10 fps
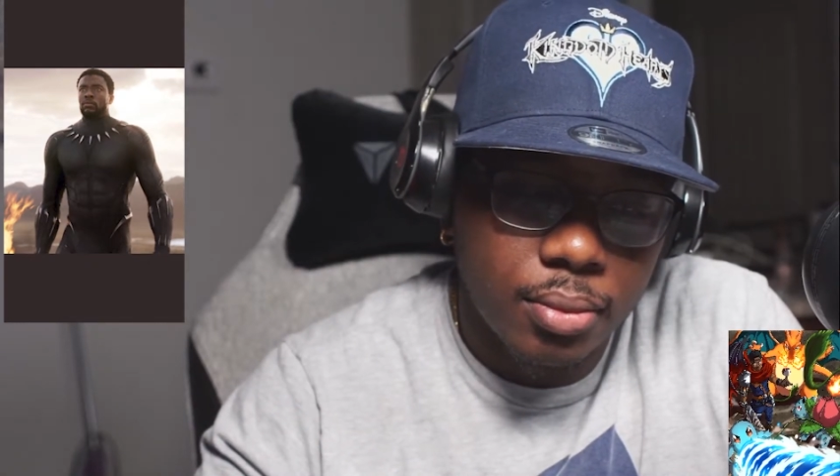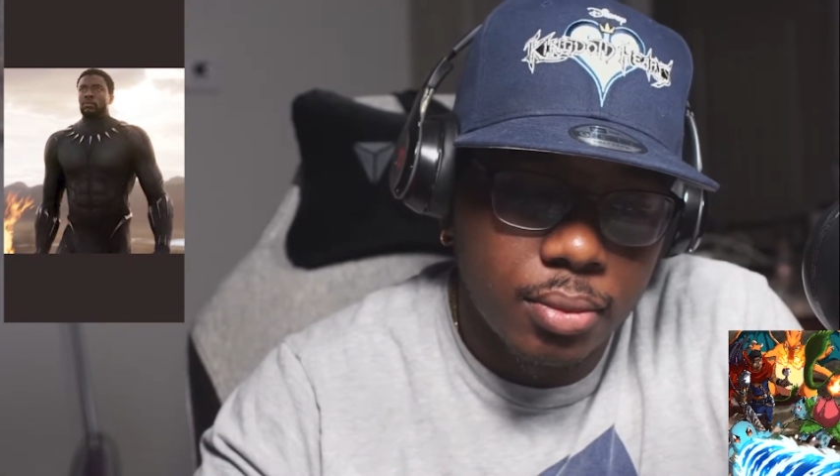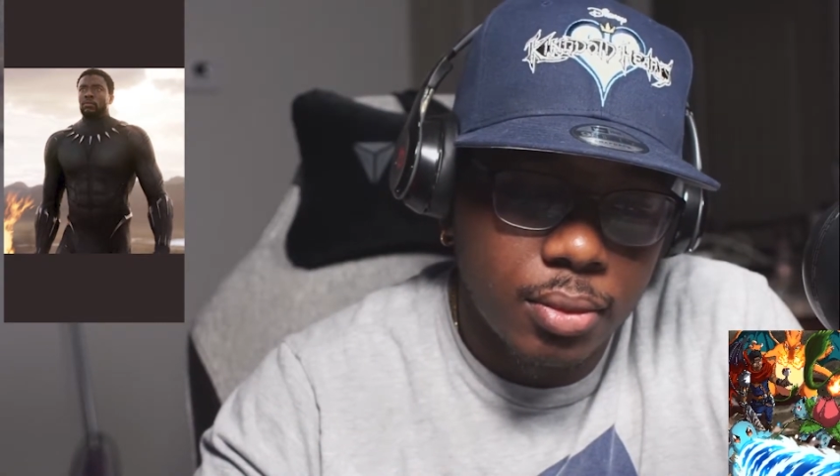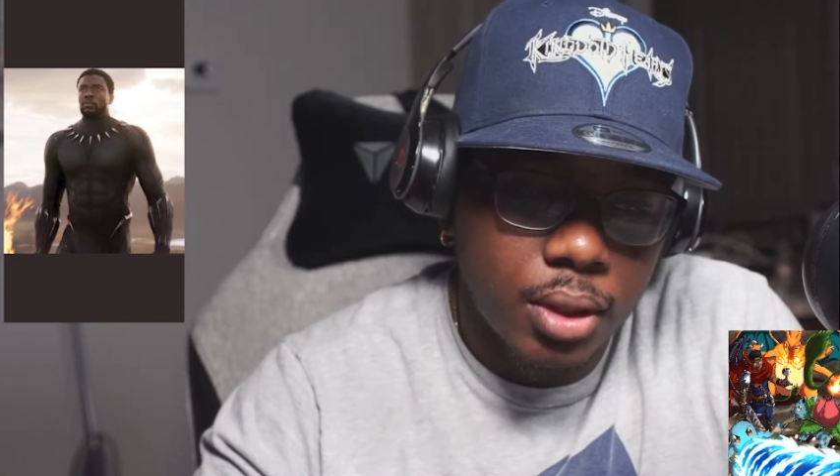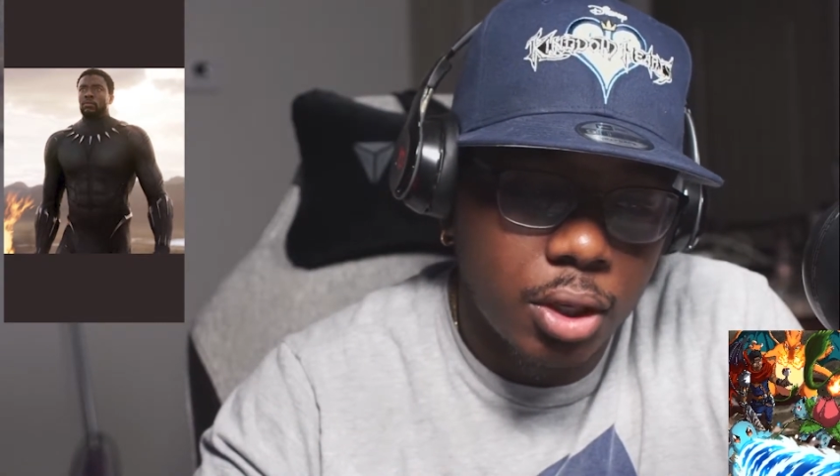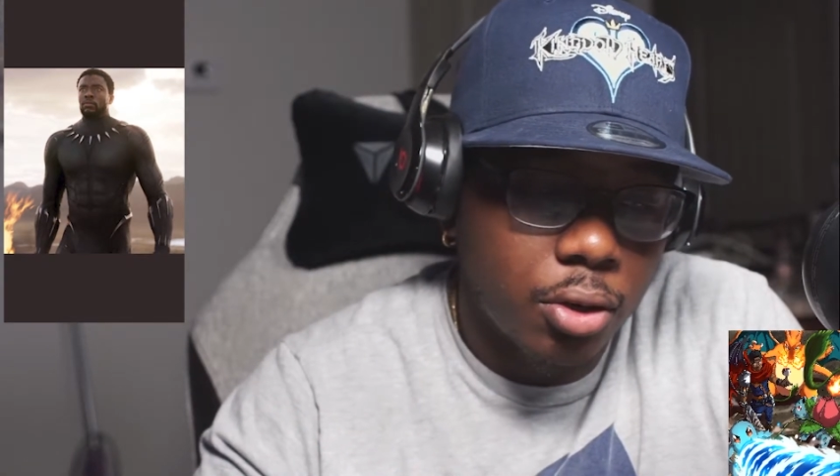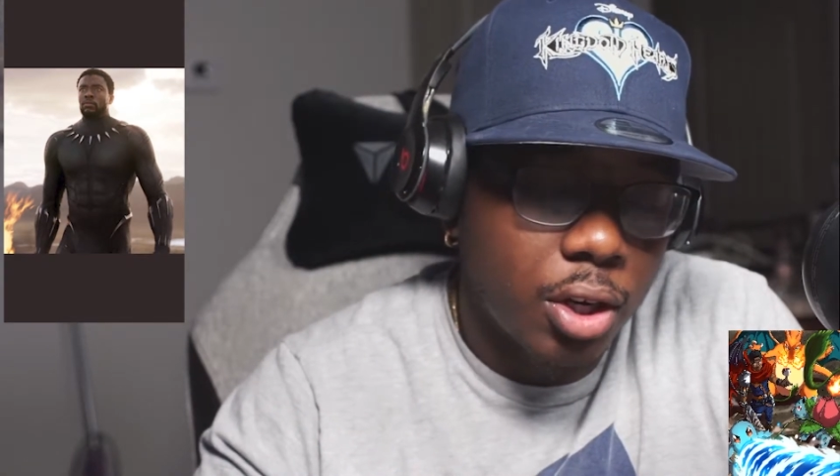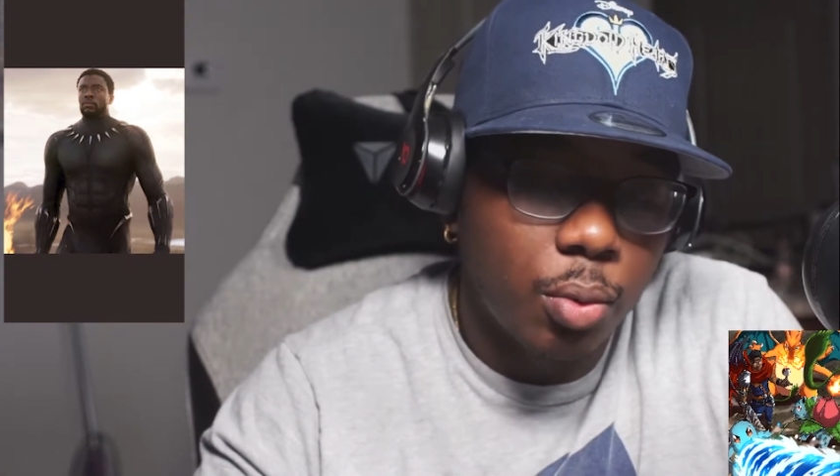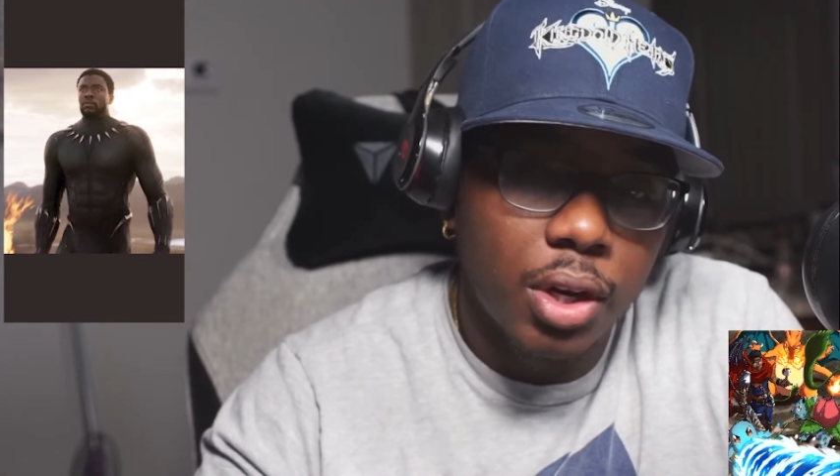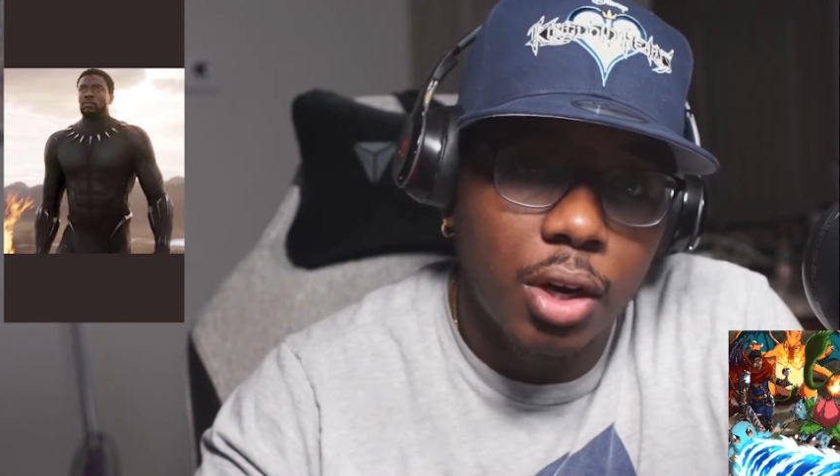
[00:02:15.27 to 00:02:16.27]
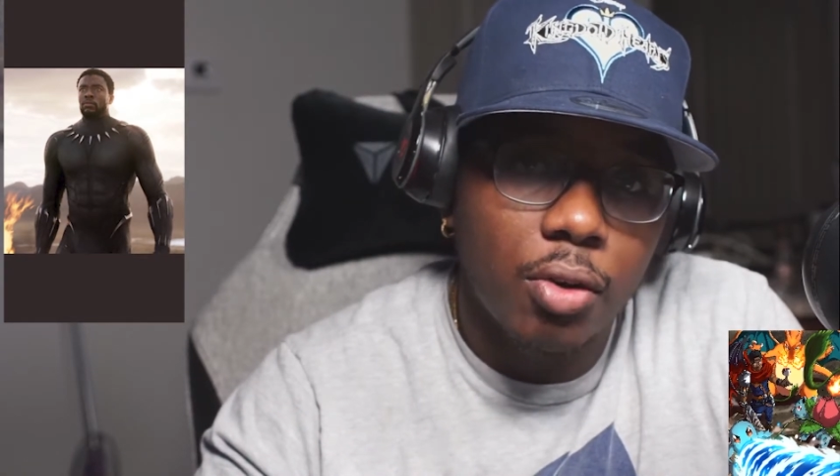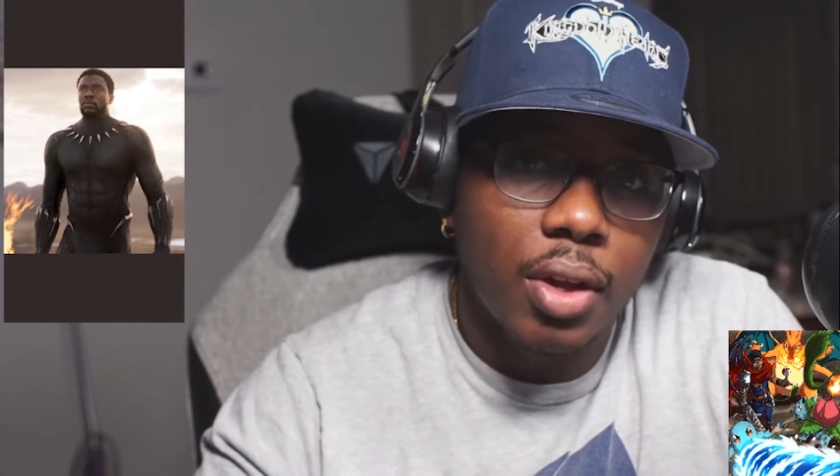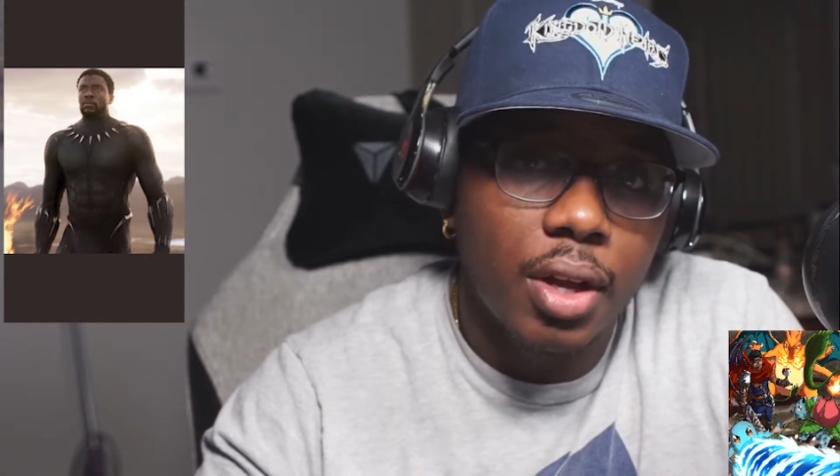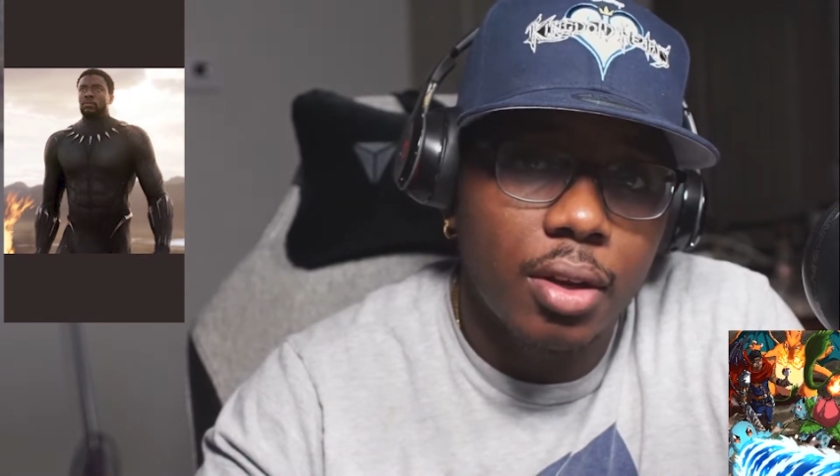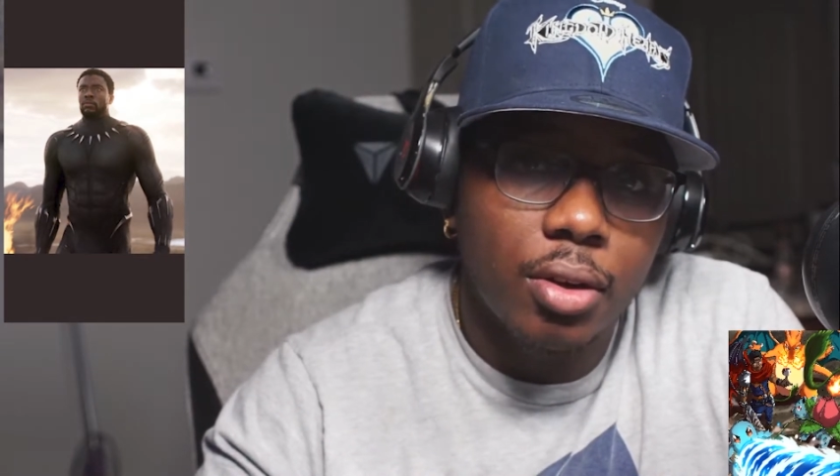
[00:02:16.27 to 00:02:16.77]
little did we know
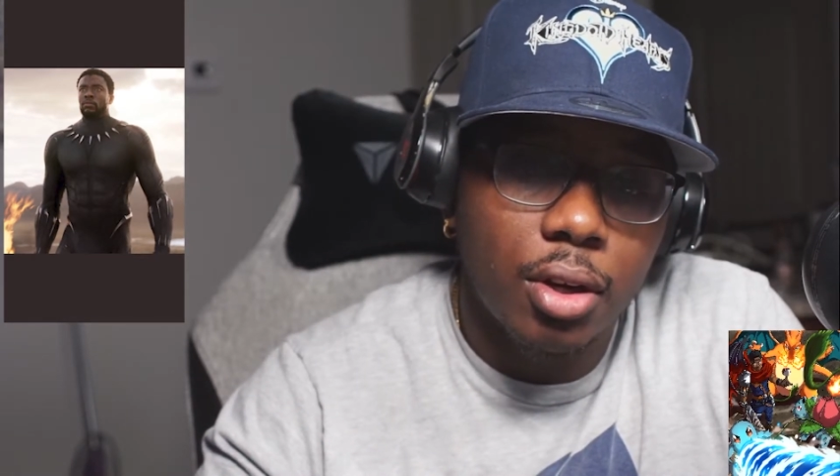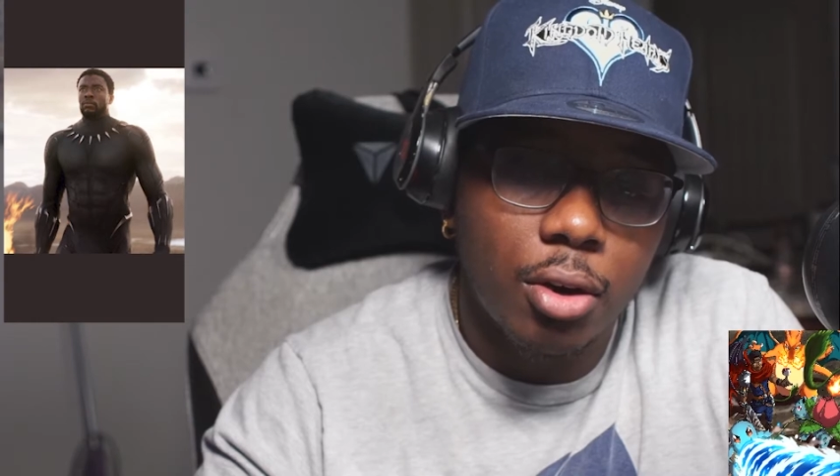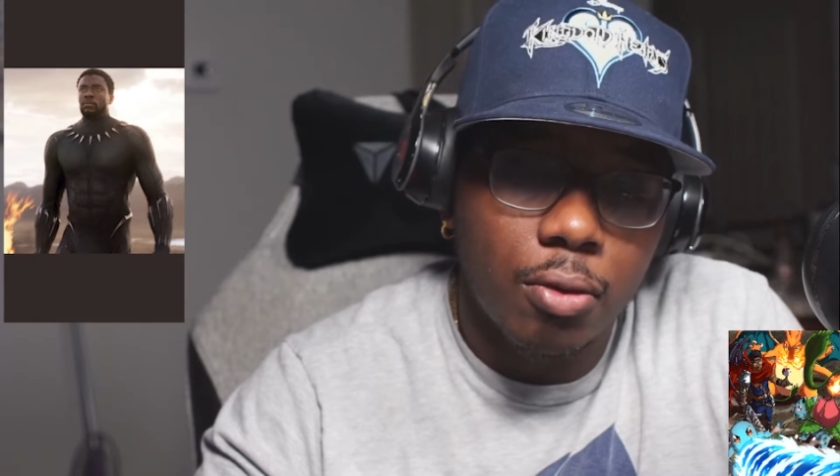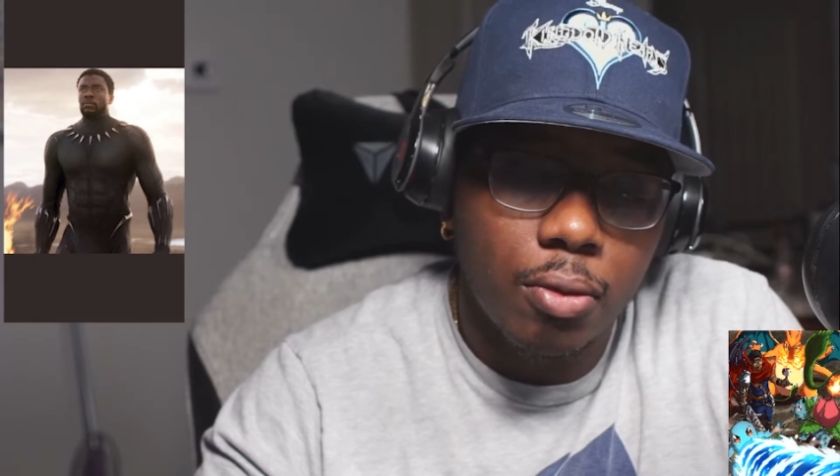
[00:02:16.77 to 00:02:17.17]
that, you know,